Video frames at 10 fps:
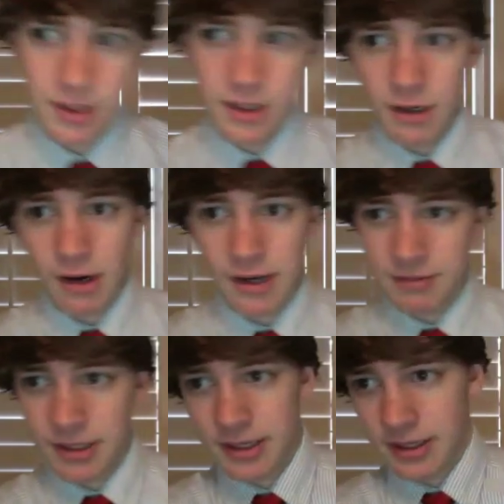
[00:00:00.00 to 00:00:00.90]
All right,
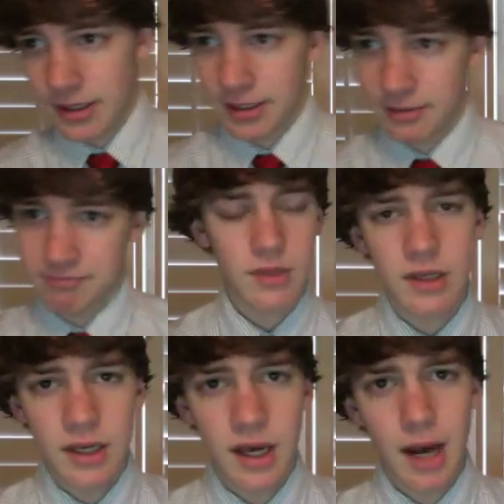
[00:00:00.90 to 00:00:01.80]
and
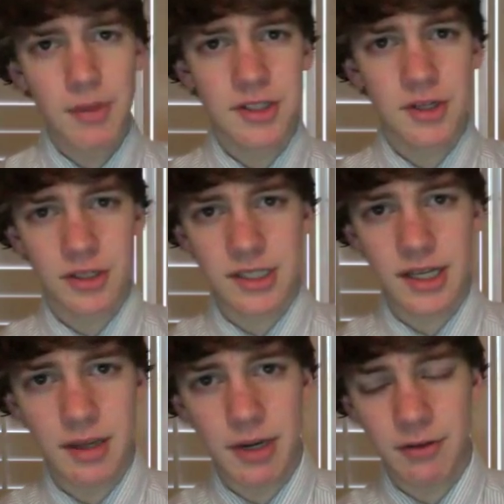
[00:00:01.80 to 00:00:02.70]
I'm gonna talk
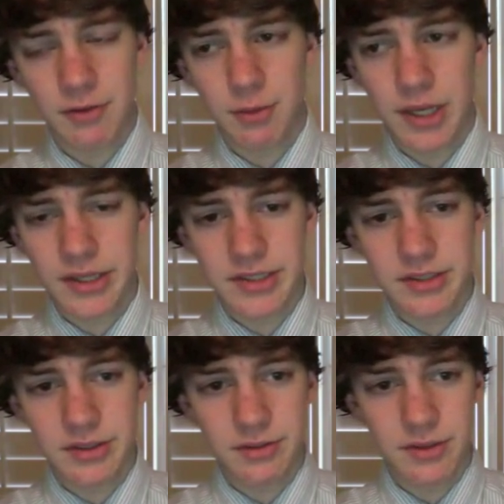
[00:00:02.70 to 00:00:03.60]
today about a few
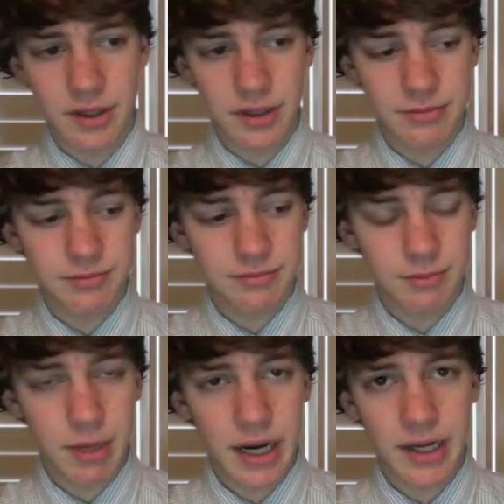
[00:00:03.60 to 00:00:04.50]
methods of
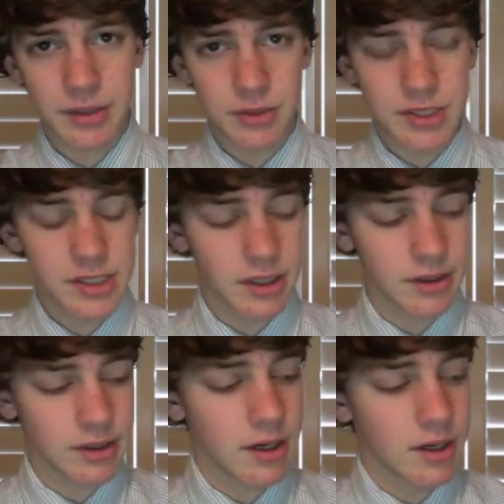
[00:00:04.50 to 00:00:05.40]
buying and
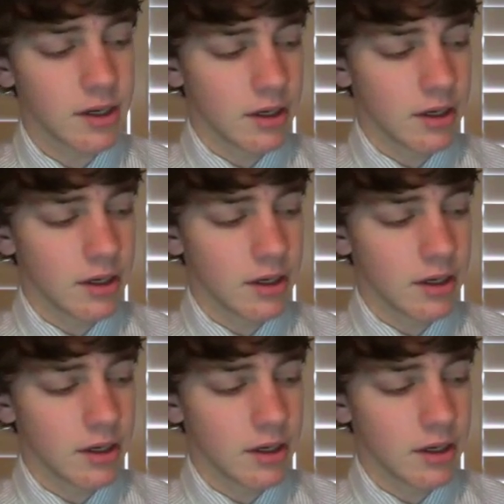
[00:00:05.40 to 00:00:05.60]
reselling.